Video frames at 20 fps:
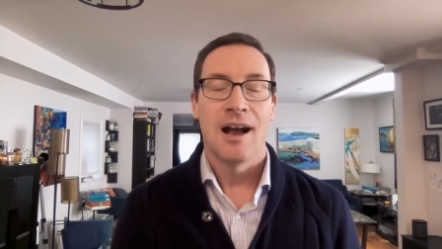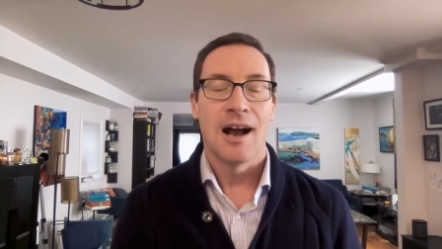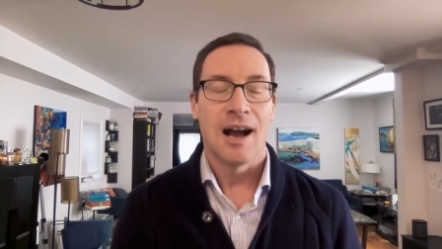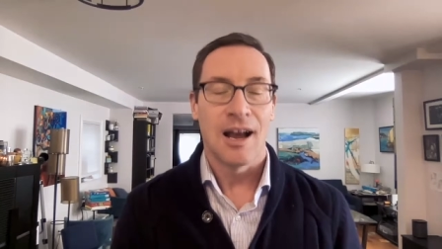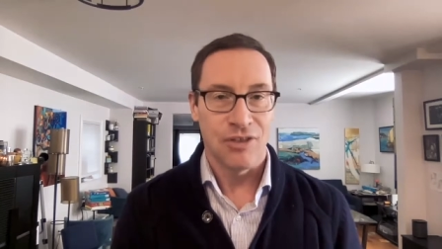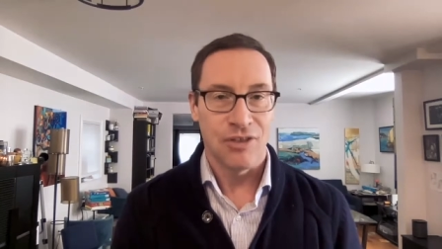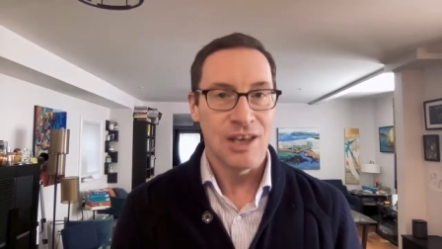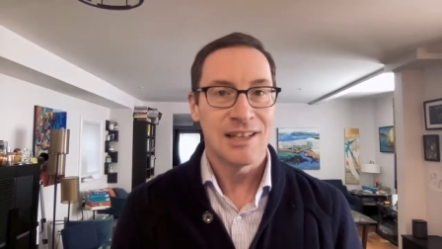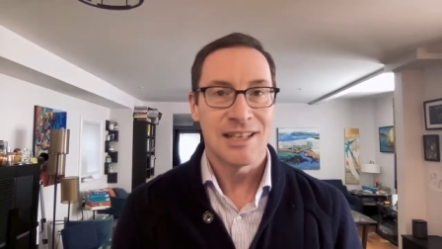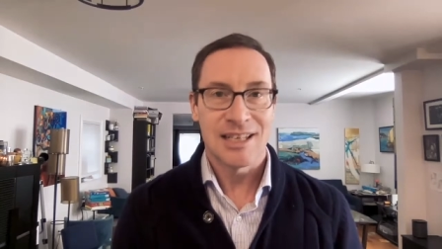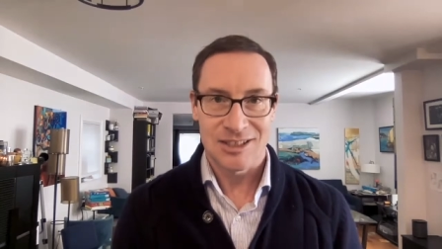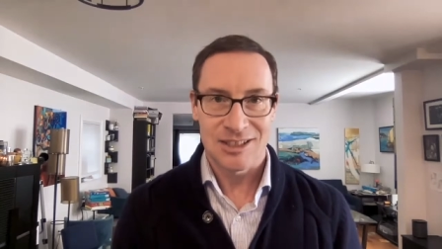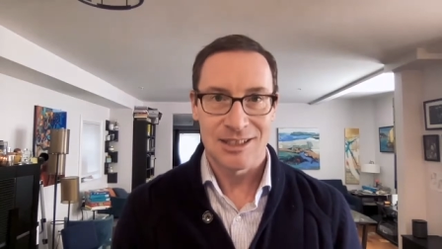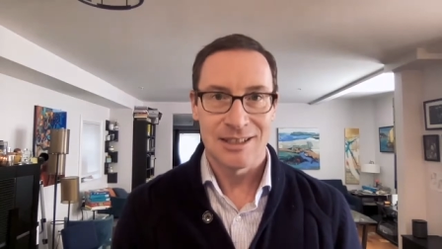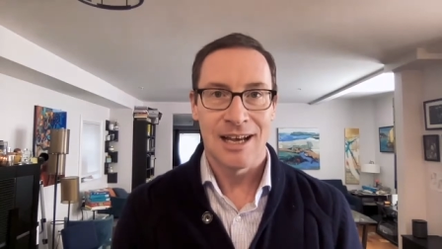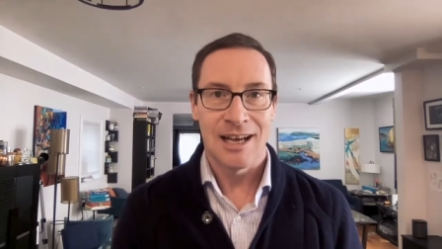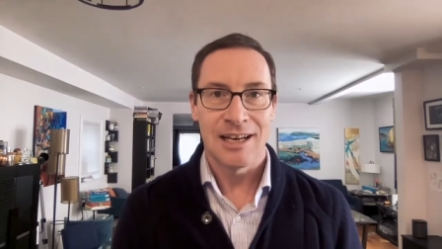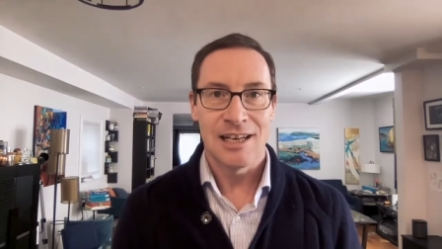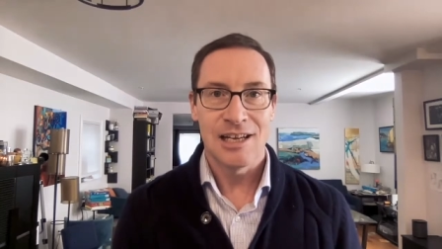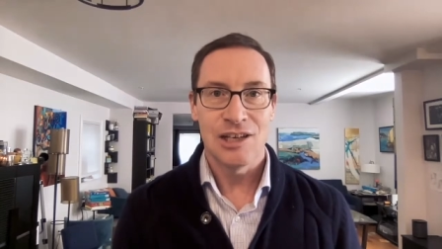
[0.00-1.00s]
I think that's a
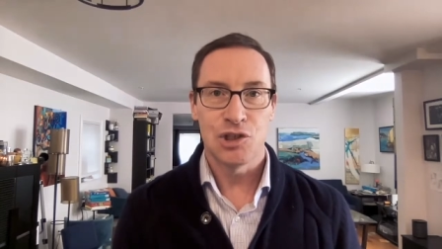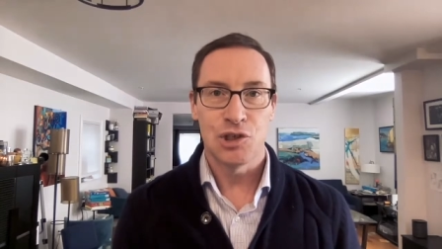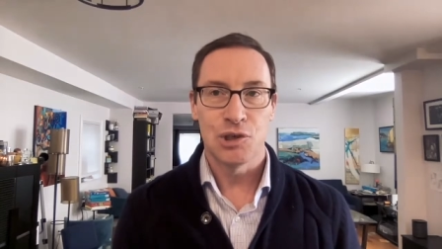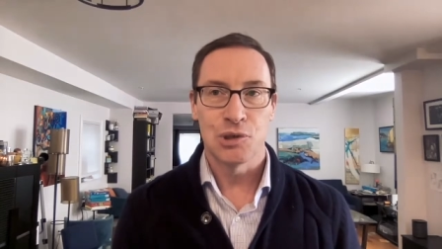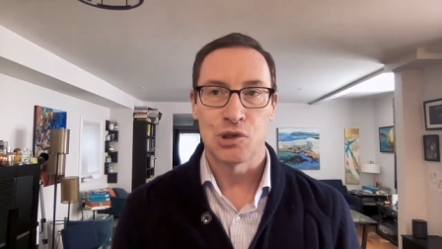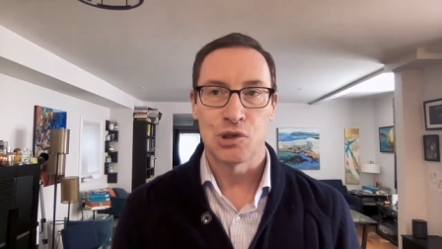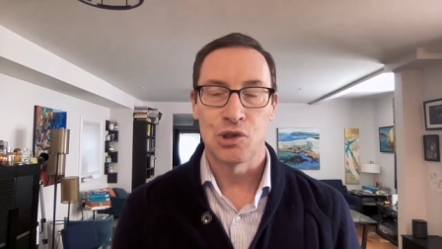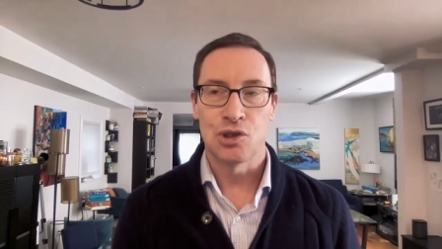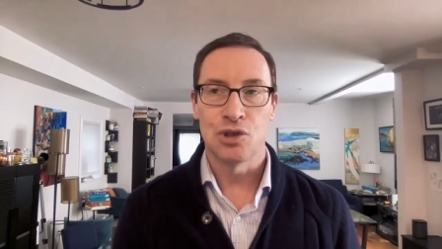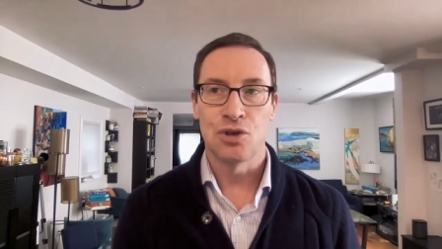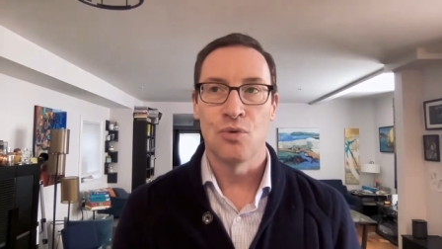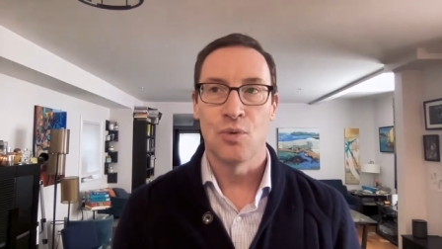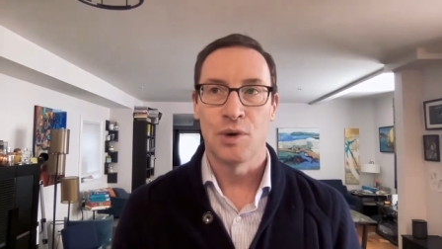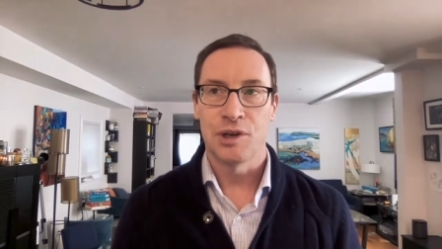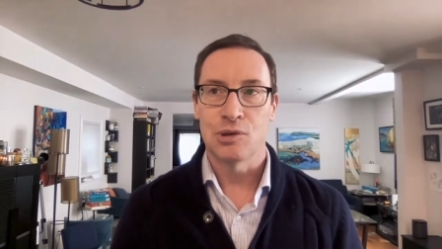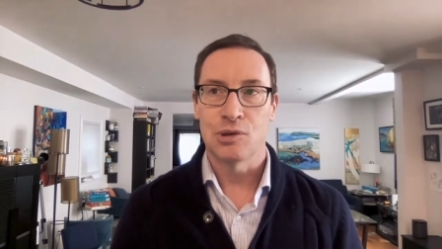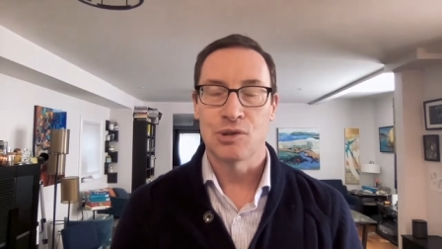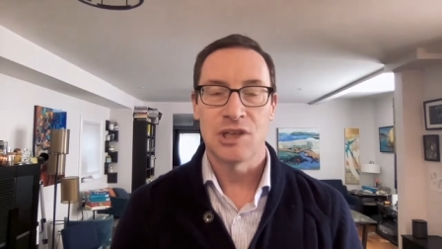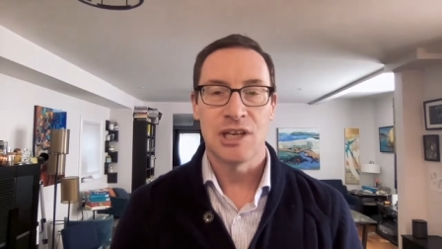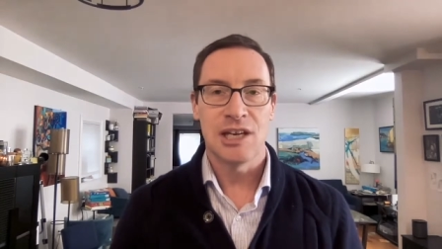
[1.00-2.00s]
lot easier to do
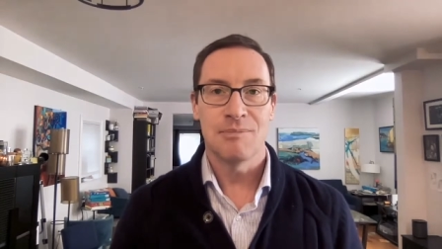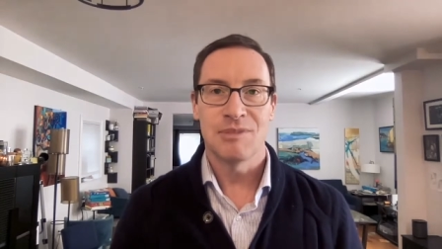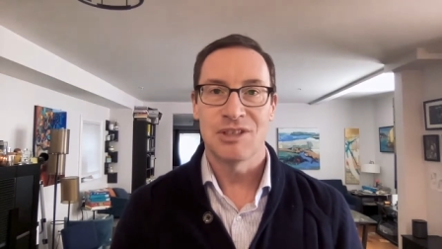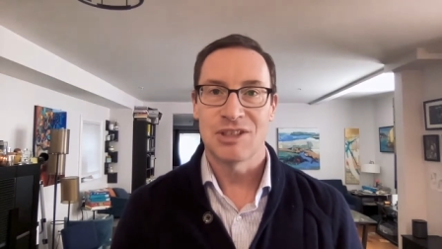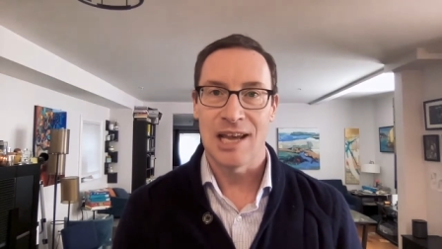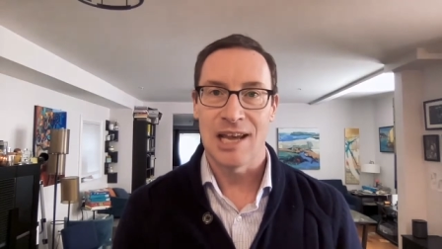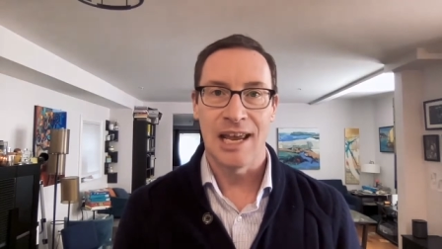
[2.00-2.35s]
when your team is